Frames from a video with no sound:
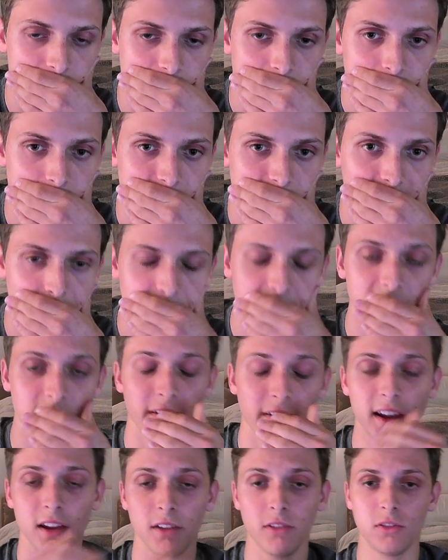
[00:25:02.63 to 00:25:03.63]
I mean, if
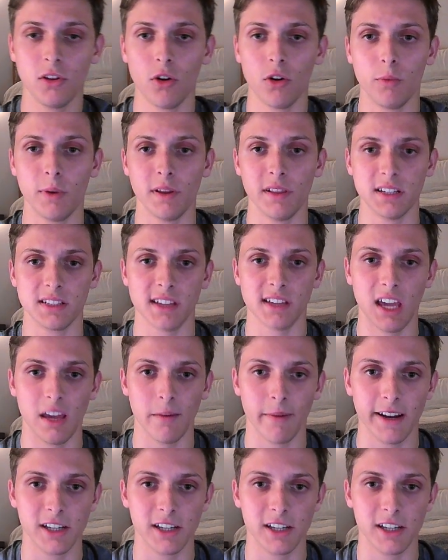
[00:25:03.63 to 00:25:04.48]
I don't win this game, I